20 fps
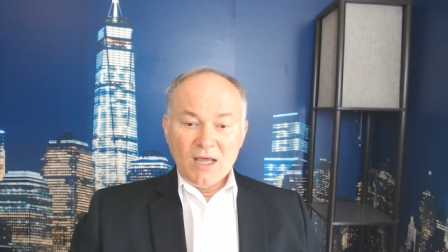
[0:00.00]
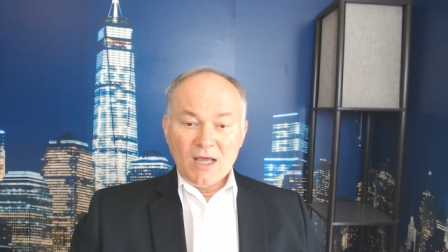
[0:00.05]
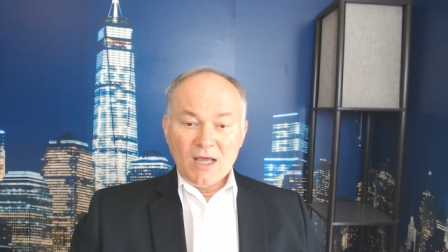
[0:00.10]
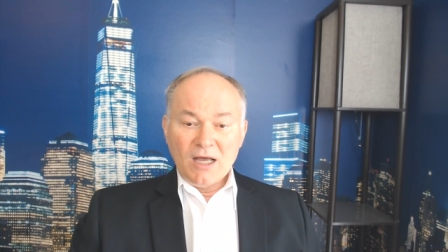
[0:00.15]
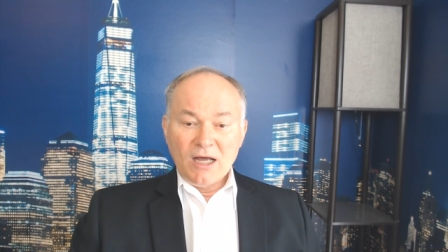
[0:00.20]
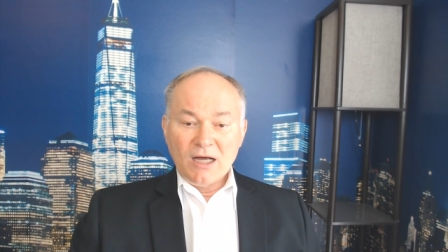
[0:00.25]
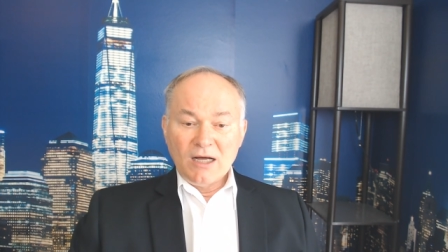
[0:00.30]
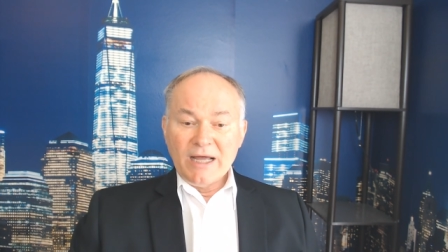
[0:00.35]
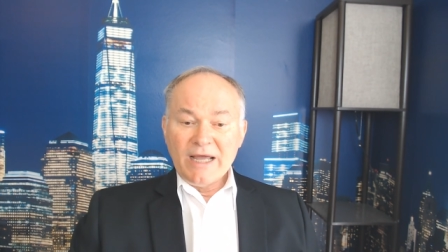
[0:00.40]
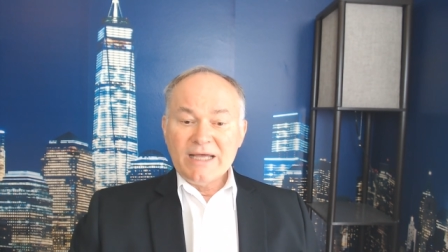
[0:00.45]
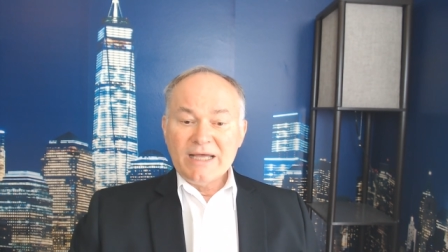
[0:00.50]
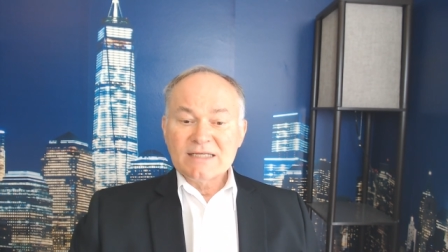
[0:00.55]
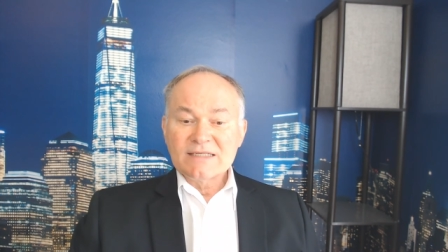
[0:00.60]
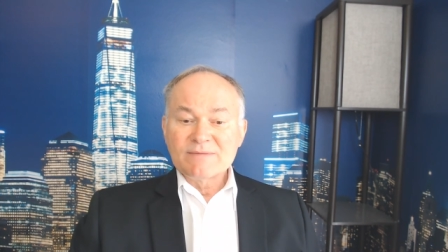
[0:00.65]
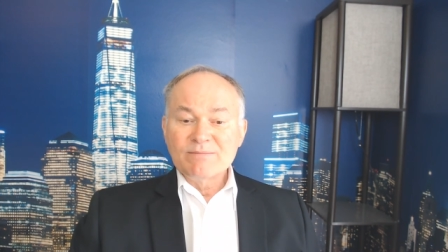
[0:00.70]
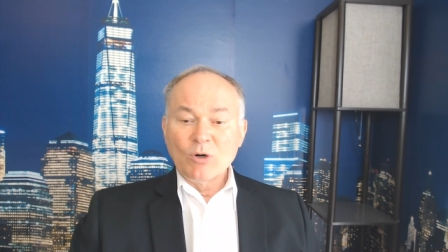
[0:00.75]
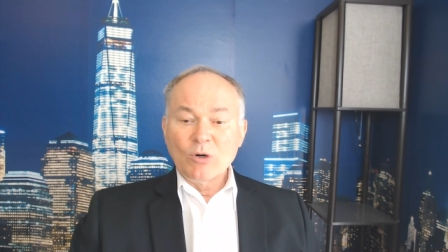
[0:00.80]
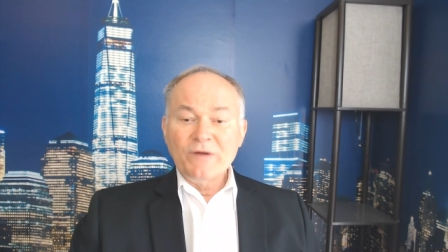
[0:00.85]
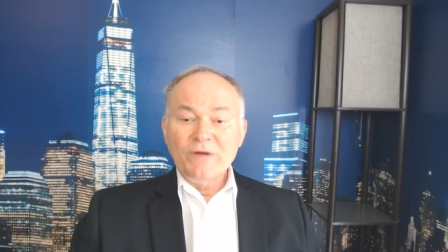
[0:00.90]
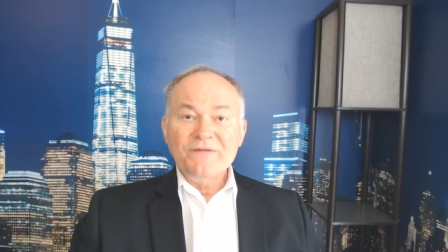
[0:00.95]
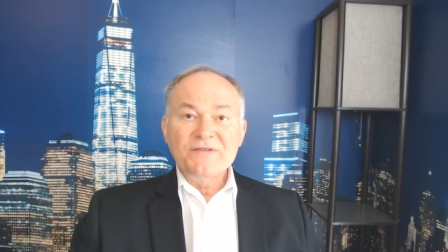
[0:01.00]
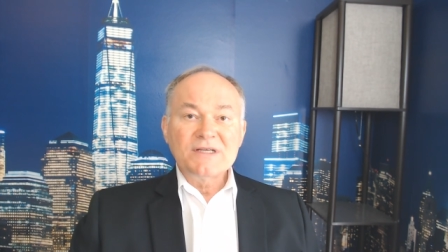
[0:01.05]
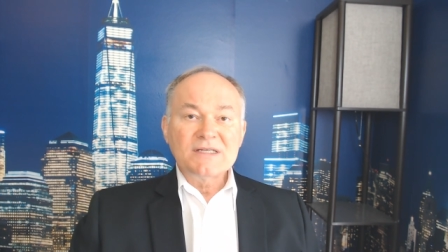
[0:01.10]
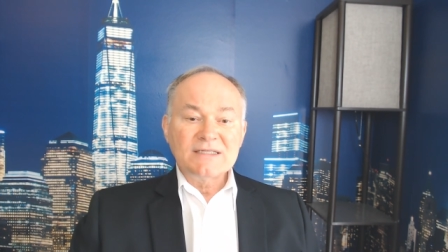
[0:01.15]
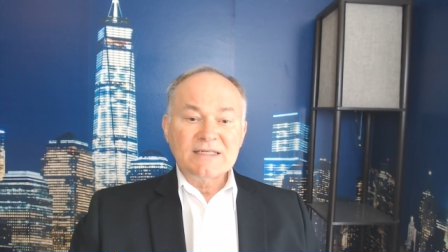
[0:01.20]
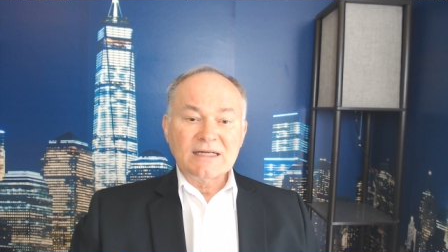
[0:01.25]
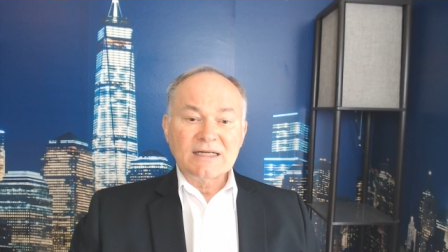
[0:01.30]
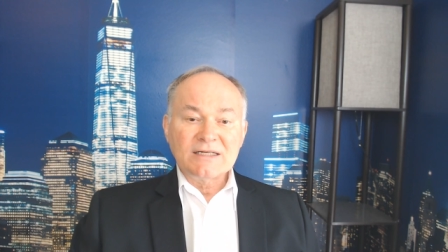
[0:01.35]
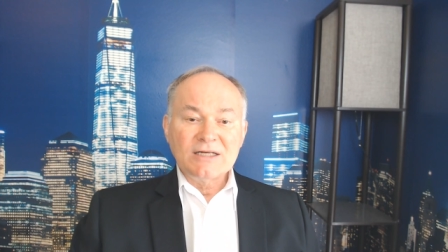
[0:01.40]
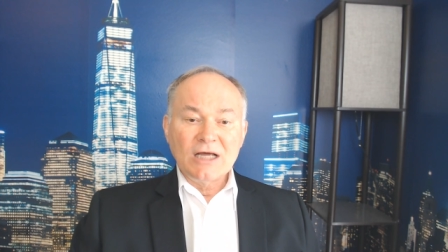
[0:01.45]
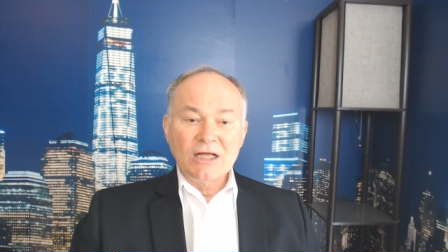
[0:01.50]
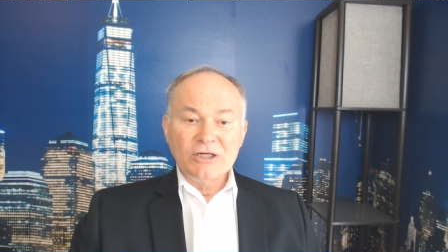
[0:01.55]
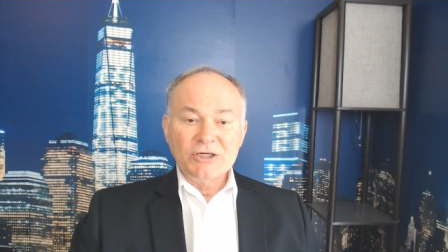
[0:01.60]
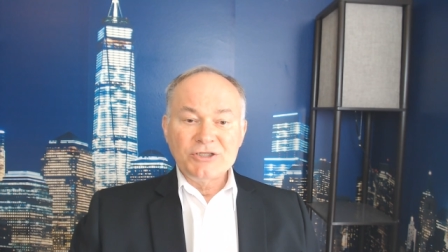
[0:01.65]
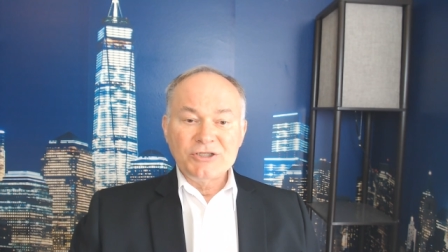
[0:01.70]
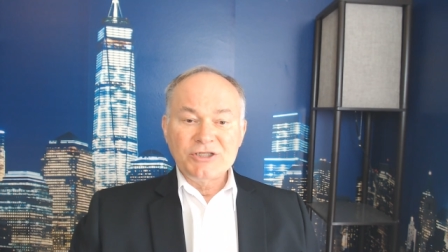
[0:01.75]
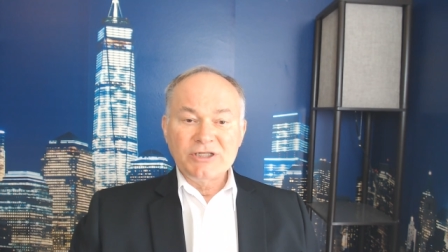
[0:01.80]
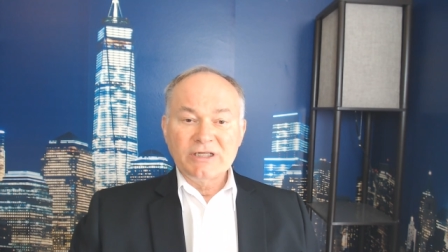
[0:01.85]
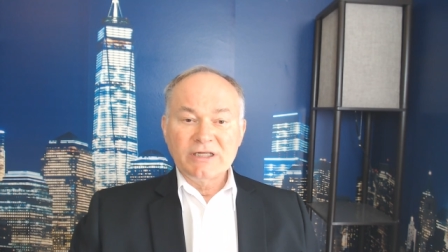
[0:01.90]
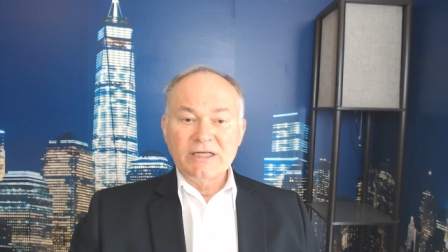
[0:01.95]
Uh, as more of this
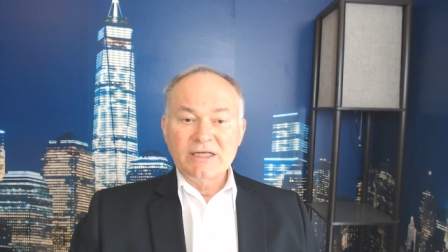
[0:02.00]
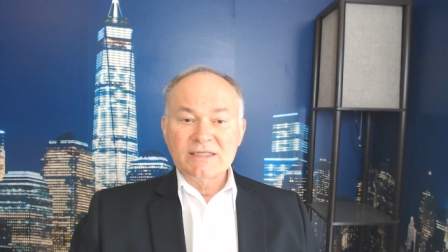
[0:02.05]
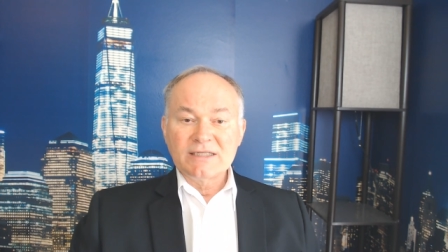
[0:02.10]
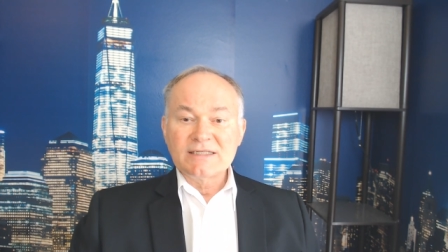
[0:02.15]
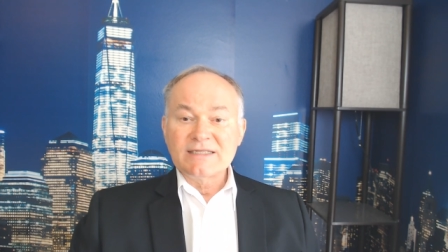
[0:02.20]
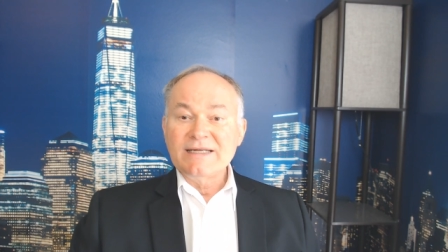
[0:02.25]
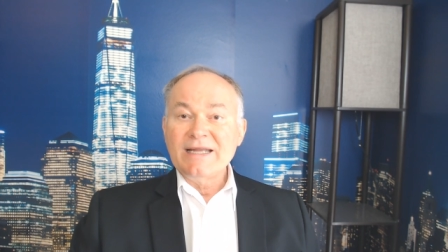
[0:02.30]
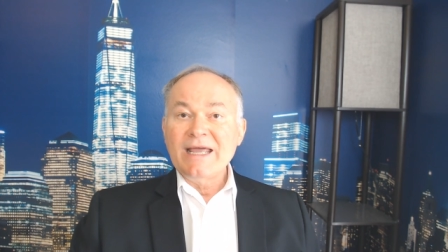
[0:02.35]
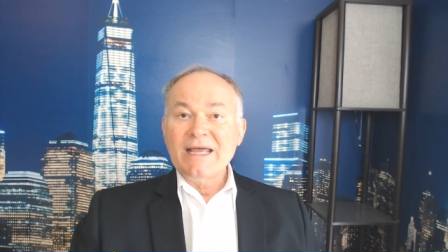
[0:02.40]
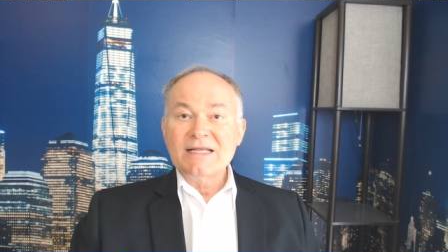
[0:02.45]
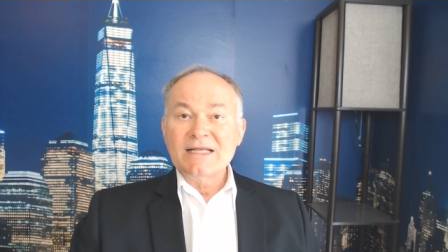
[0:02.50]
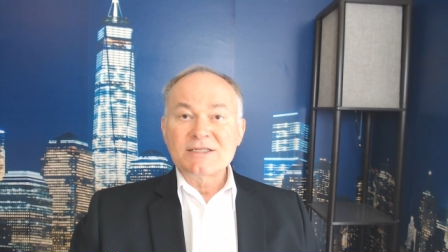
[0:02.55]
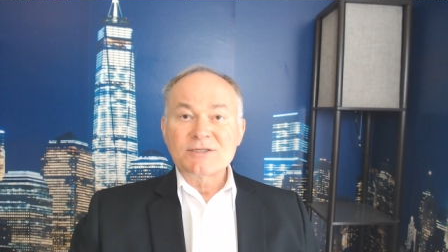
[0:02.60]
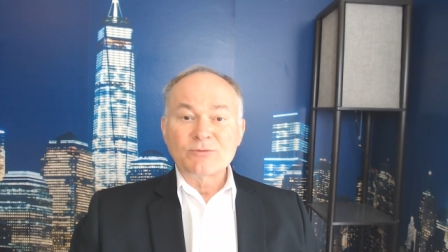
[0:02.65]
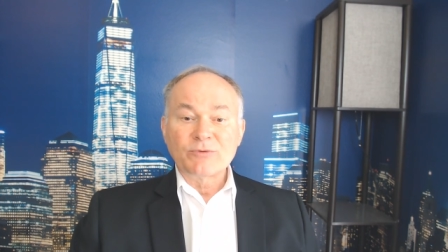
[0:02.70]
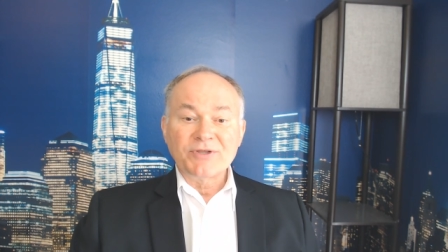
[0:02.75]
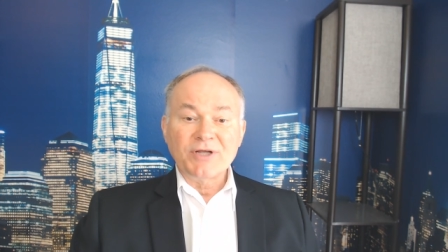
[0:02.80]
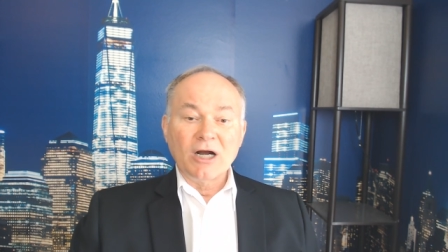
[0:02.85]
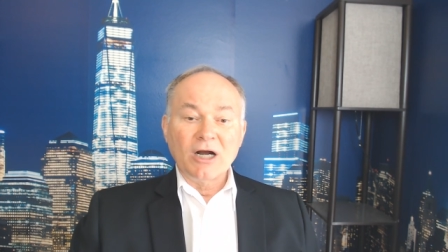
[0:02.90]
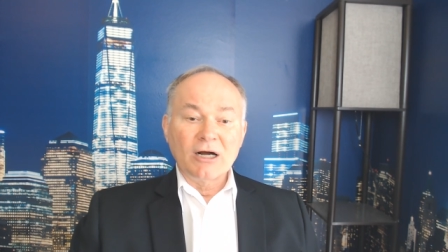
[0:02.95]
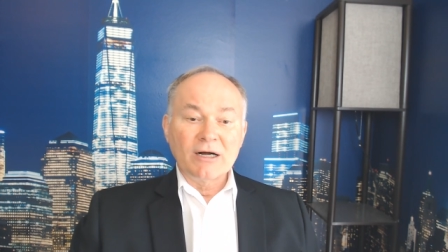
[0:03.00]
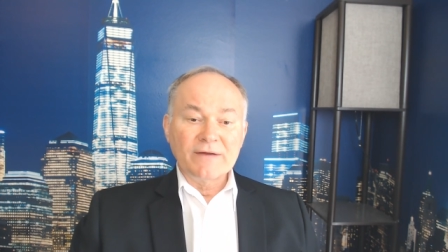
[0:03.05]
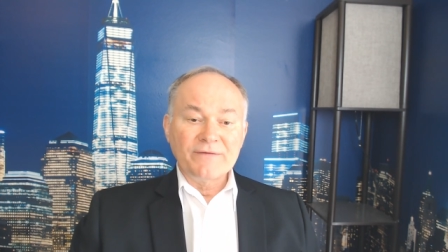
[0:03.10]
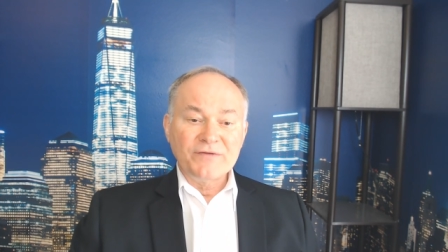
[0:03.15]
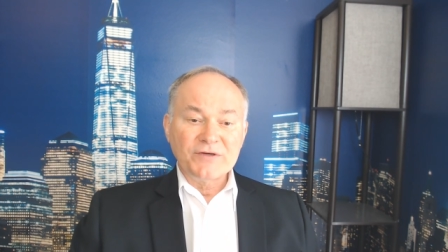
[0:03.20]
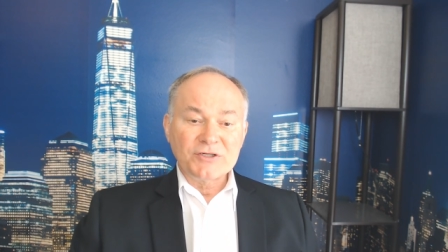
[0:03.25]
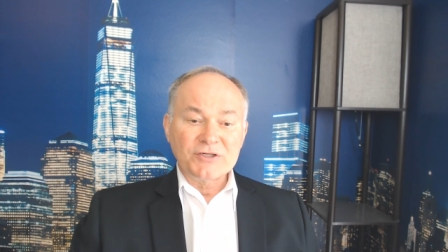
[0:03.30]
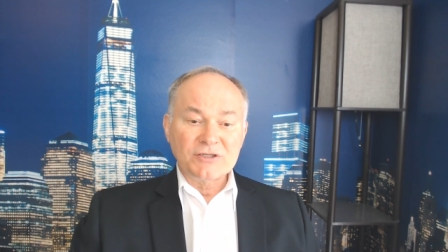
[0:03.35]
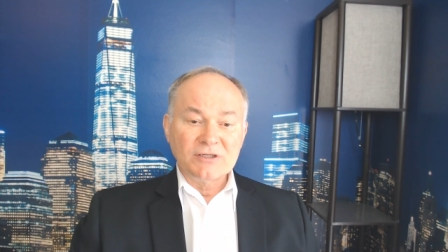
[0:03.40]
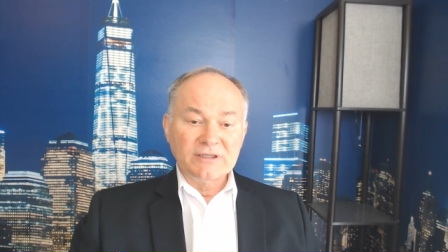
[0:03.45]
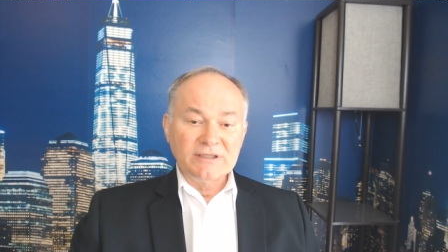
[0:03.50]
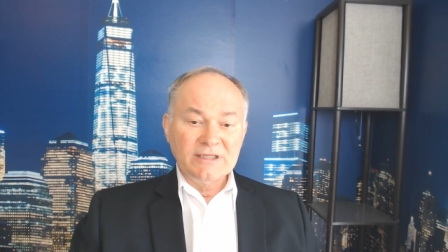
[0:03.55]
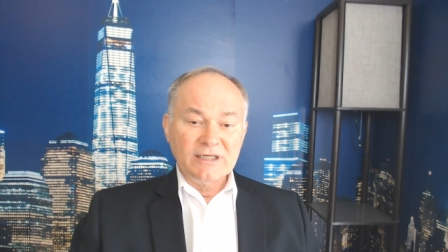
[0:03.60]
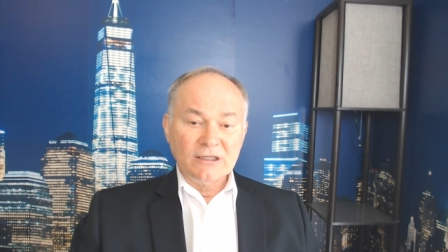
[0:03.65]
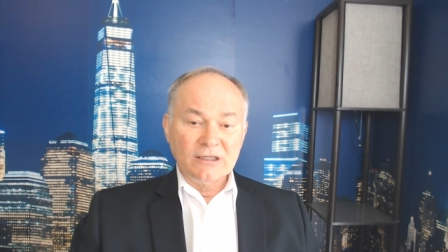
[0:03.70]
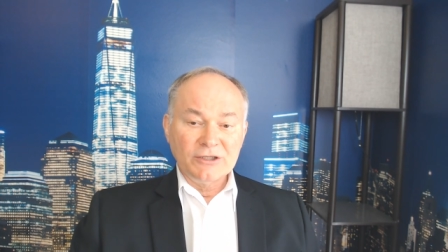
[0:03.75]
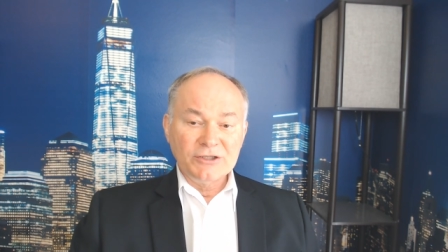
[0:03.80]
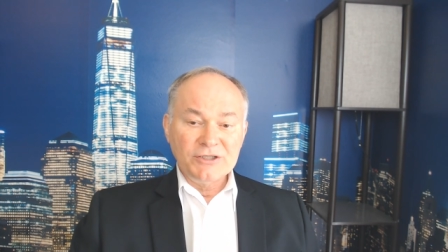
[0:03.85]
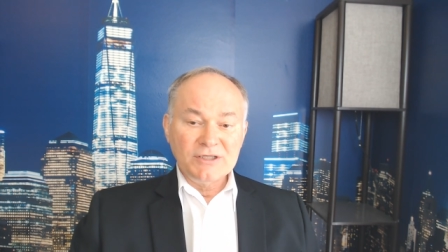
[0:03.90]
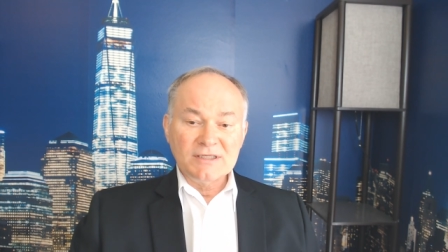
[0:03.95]
technology gets enhanced with artificial
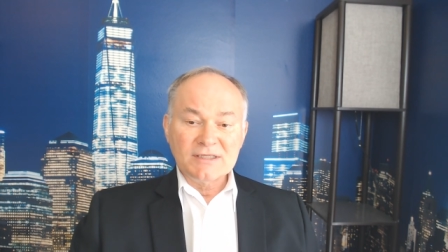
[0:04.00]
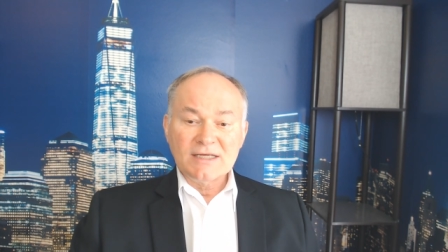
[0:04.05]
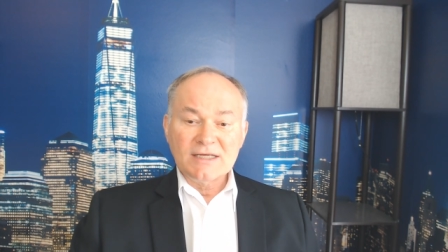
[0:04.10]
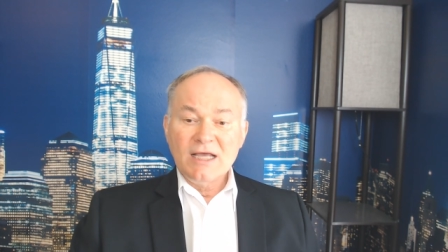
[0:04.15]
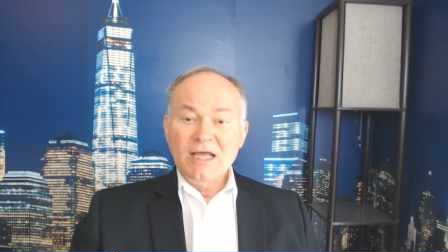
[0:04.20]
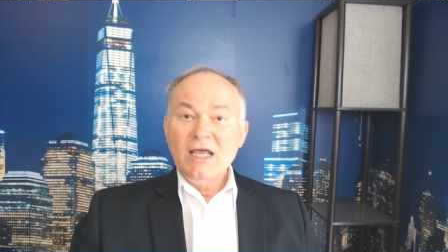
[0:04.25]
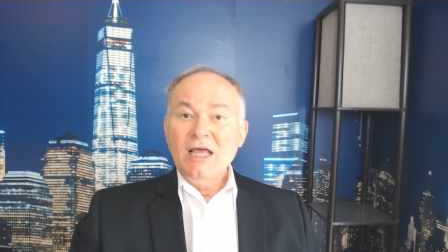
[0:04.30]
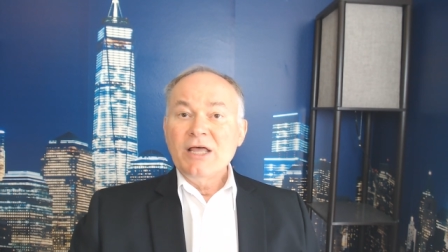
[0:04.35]
intelligence,